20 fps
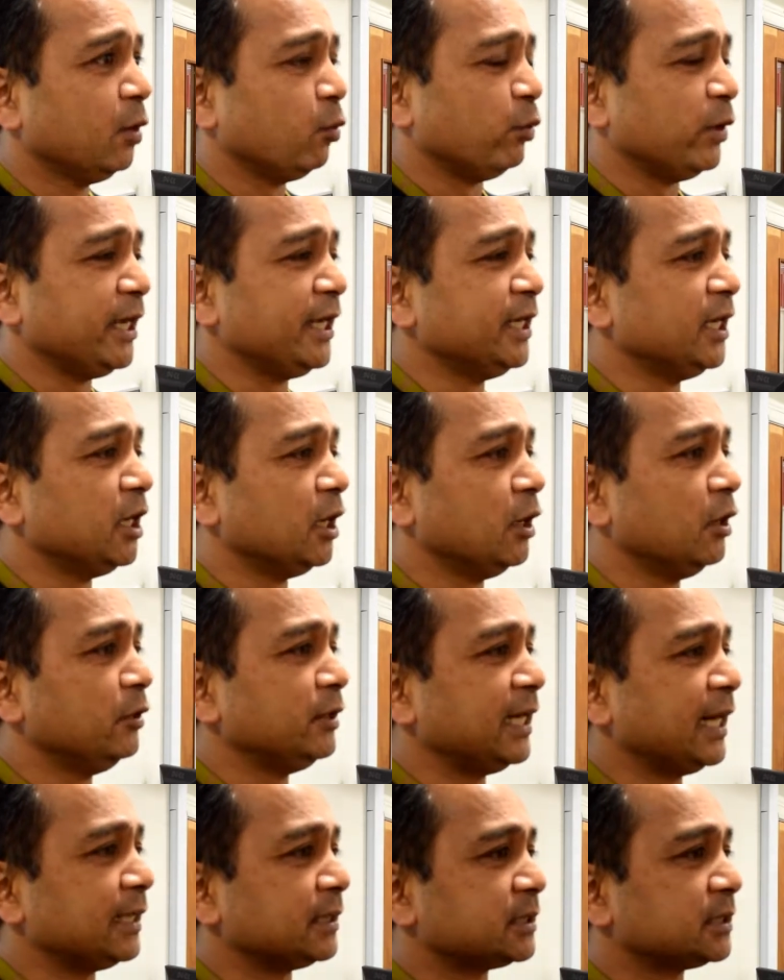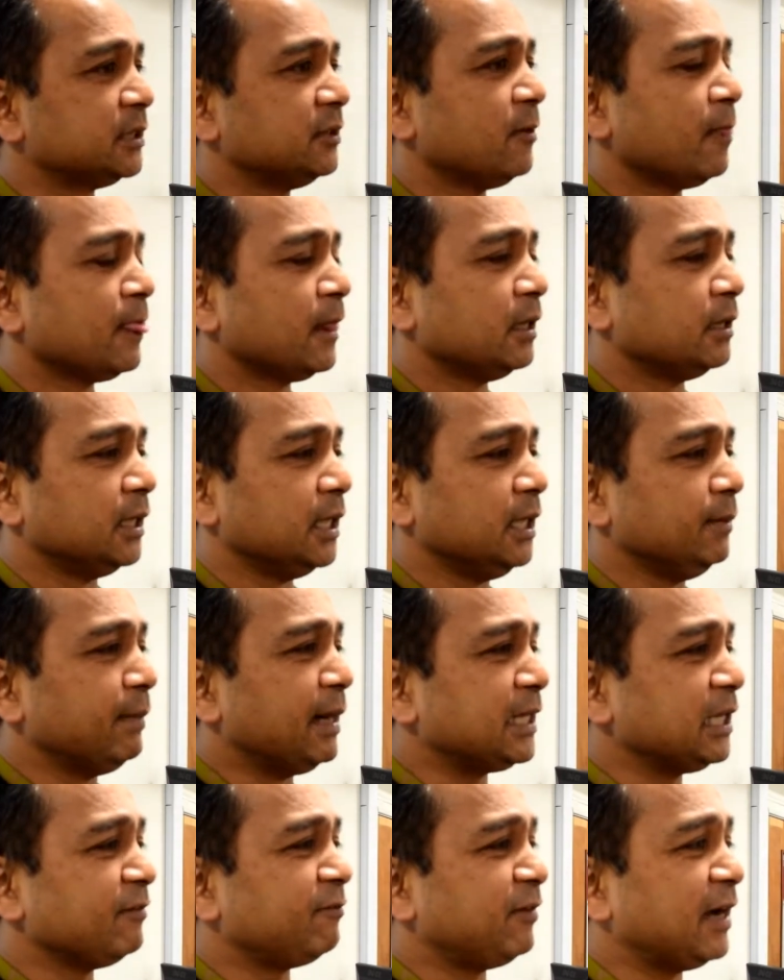We know that the
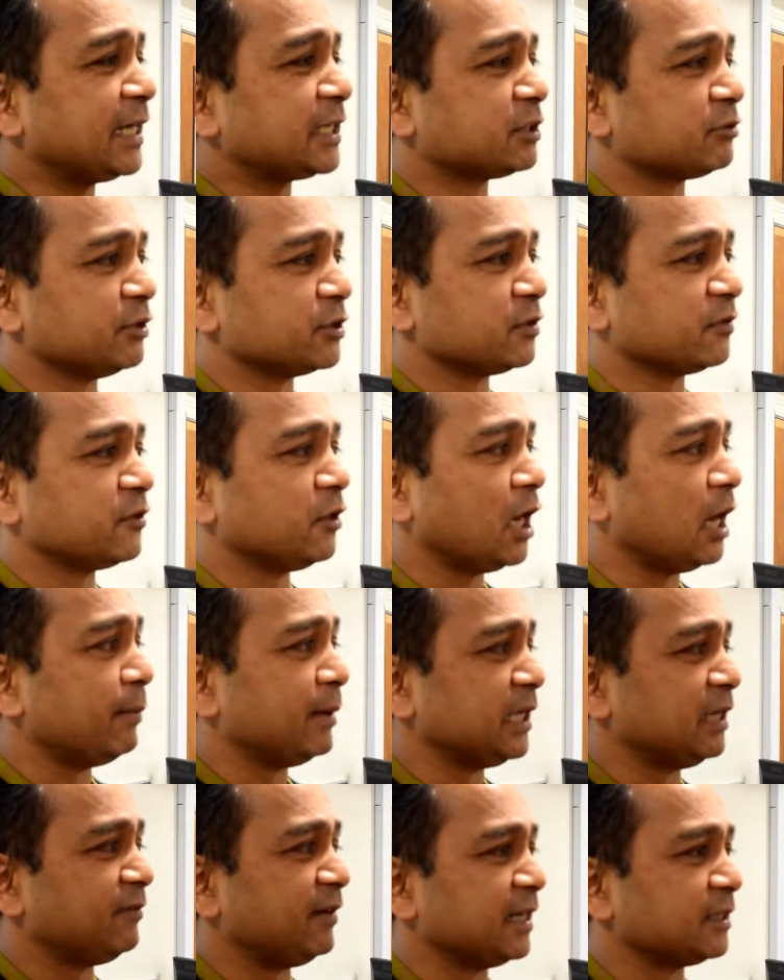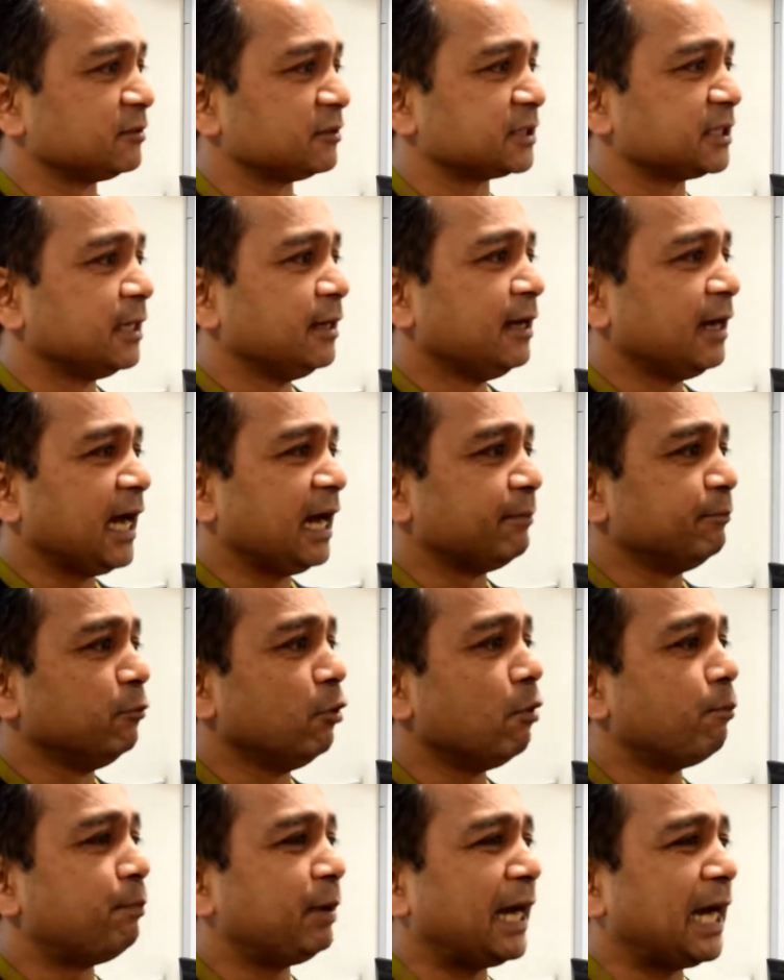manufacturers of car manufacturers have
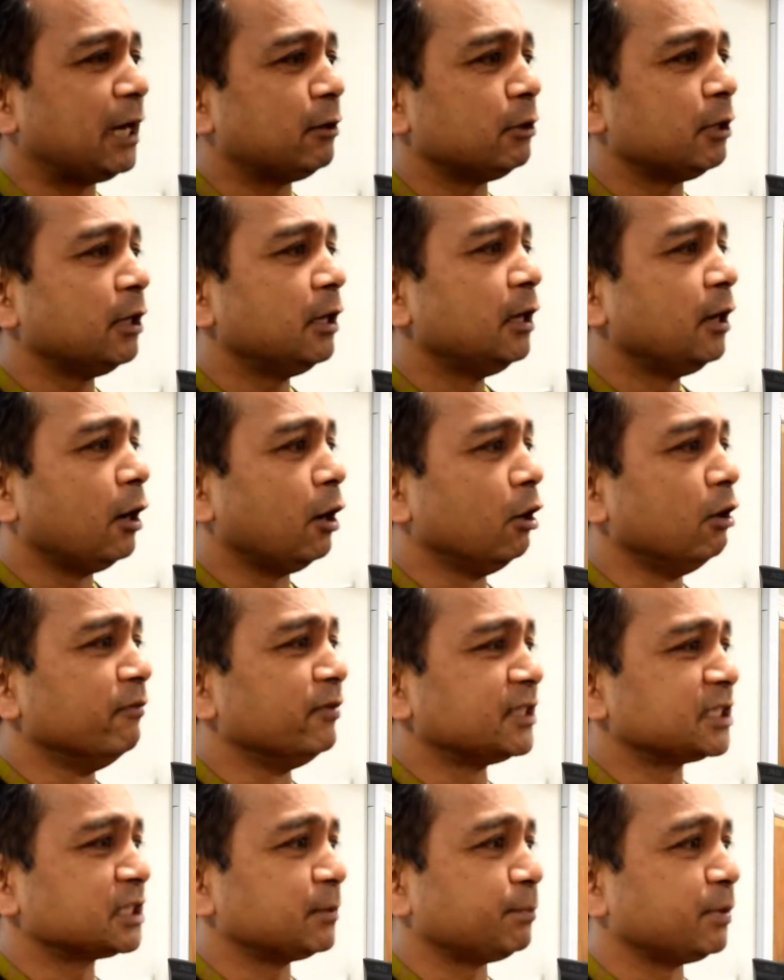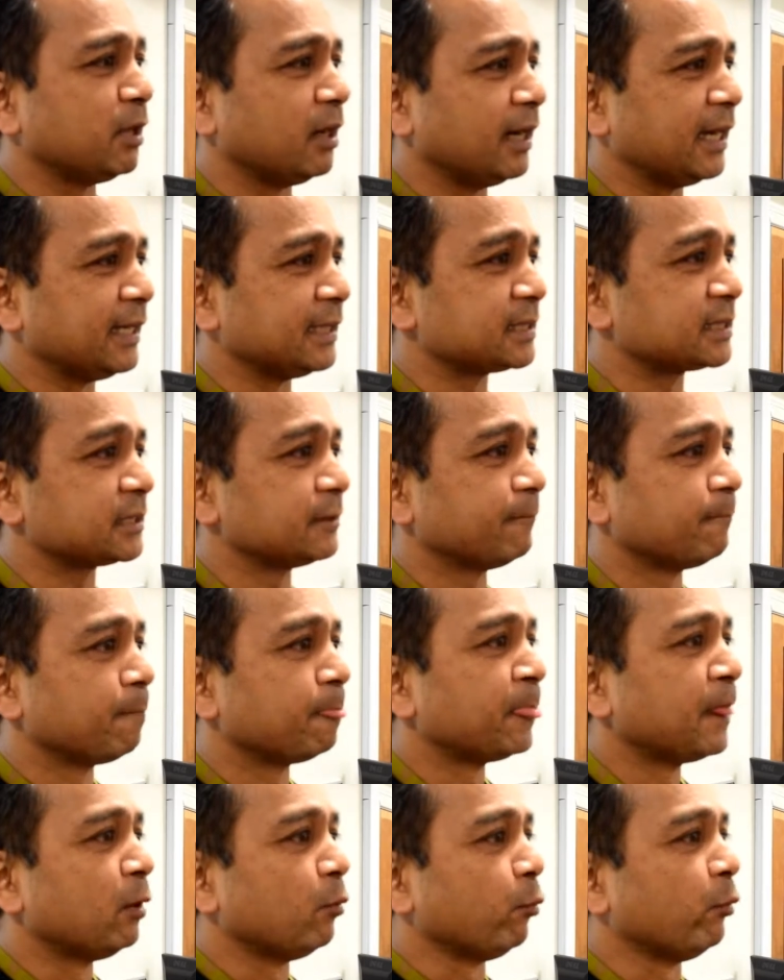more power over the suppliers.
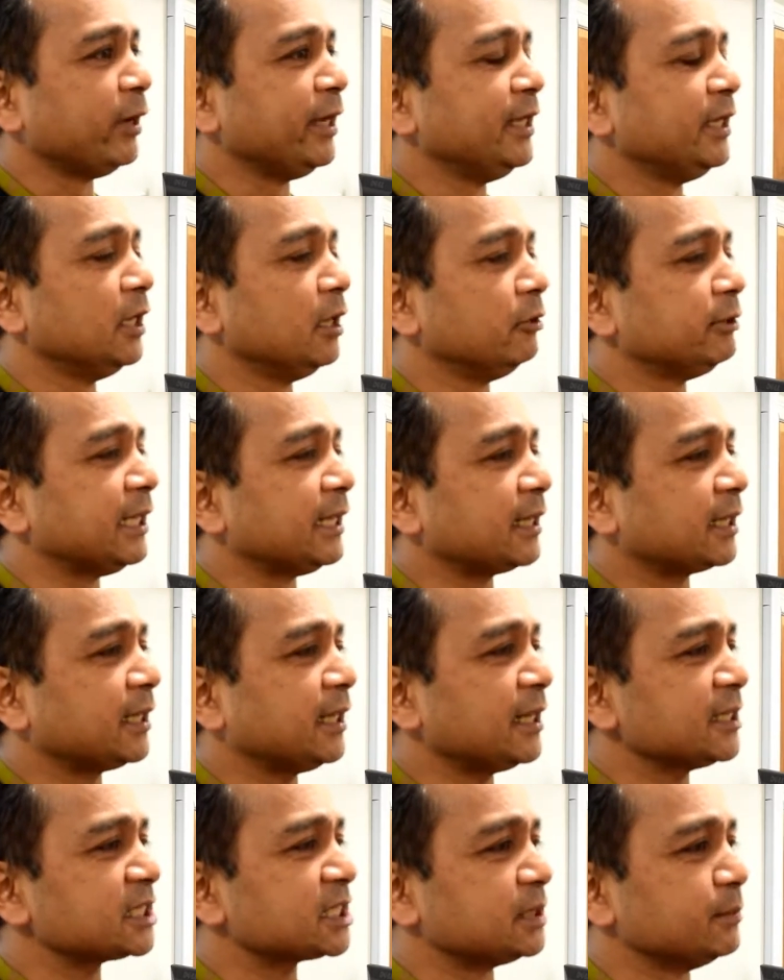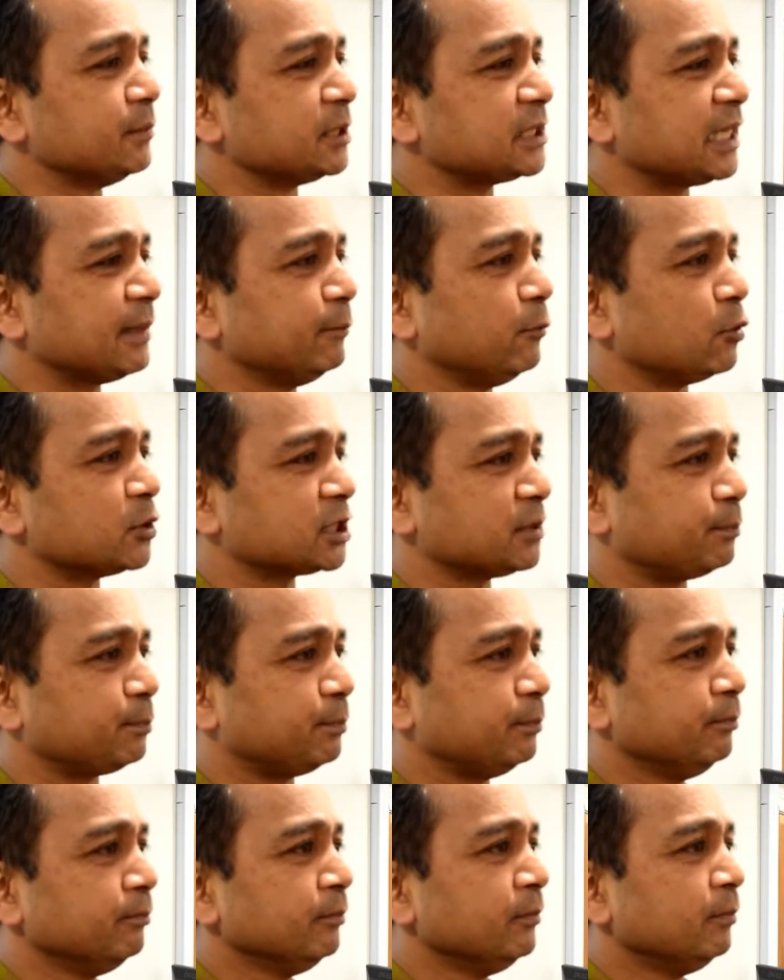We know that the customers have
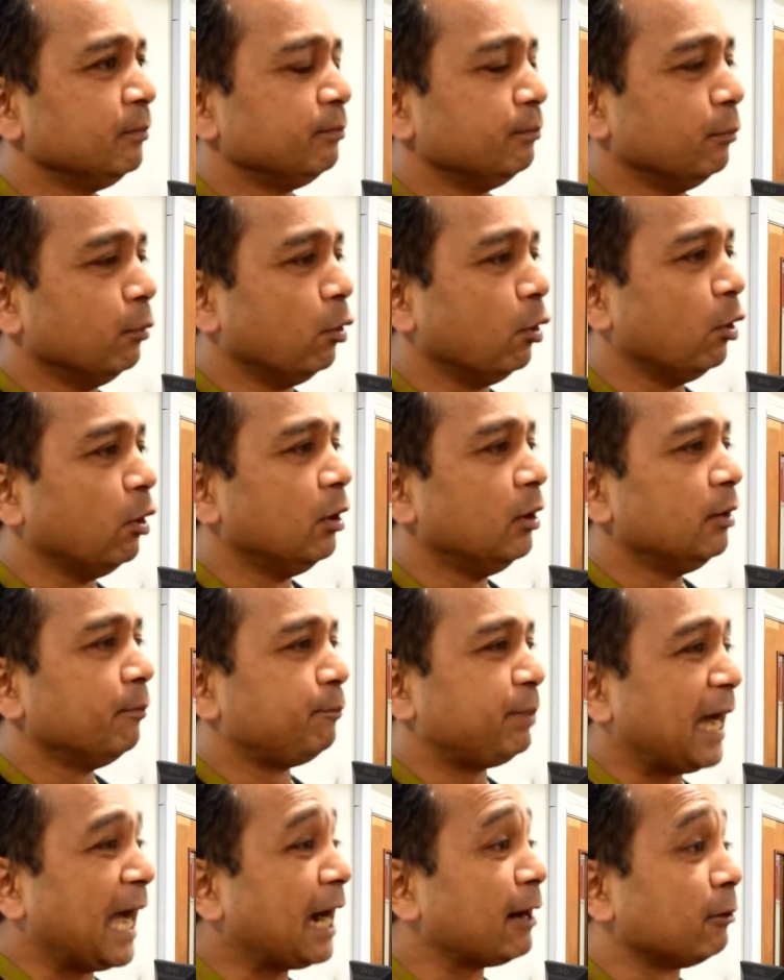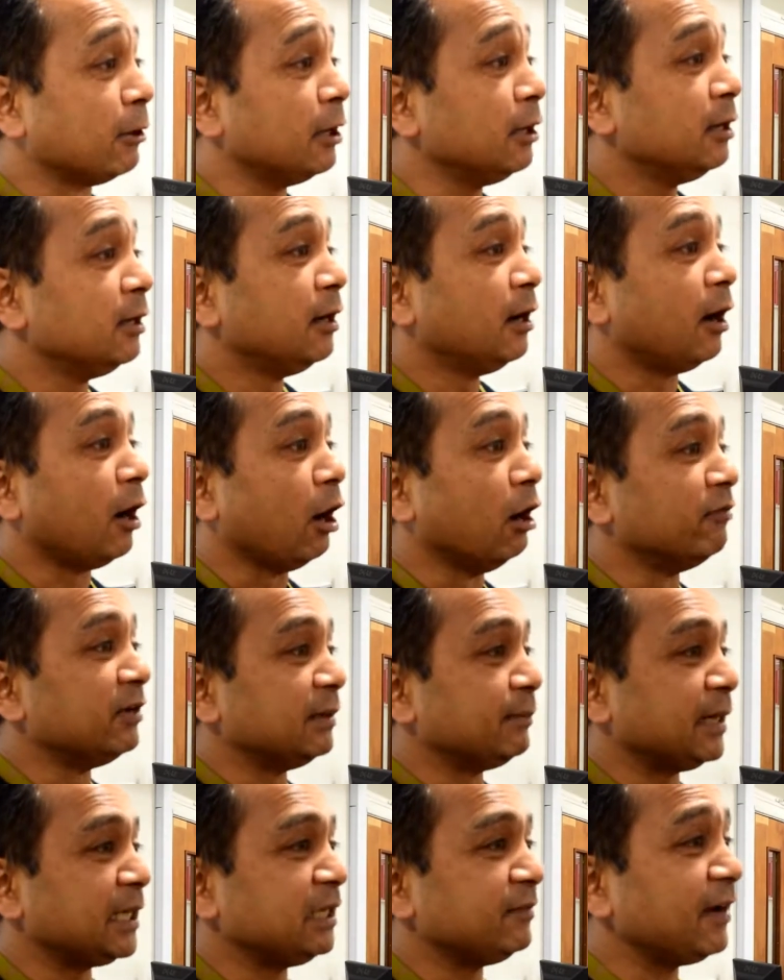more power over
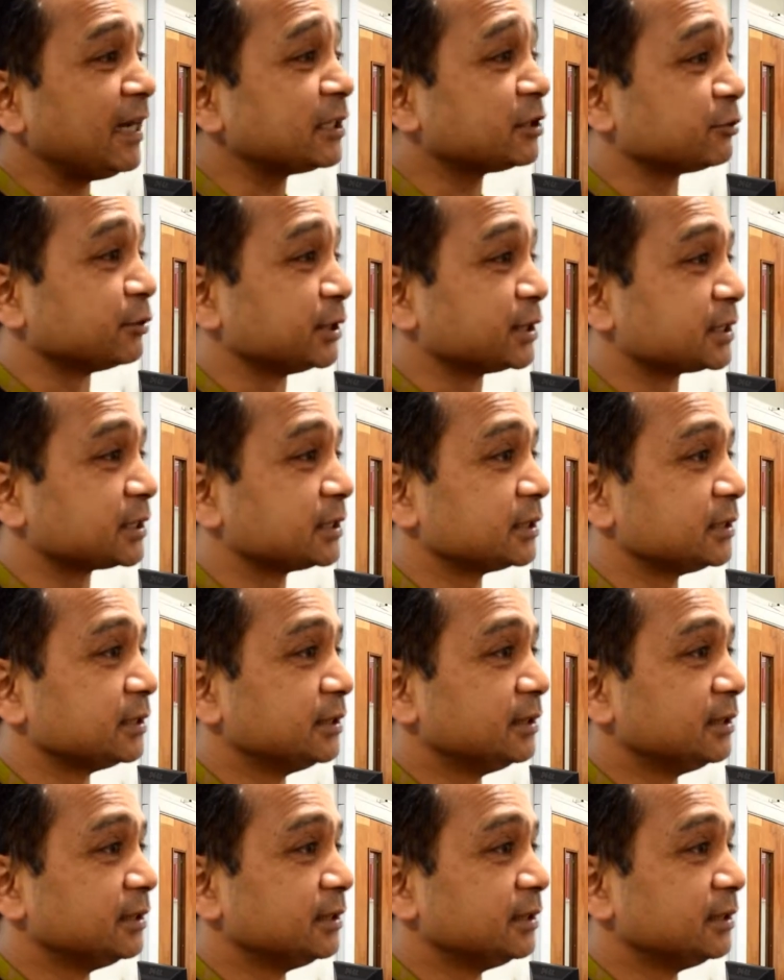the manufacturers.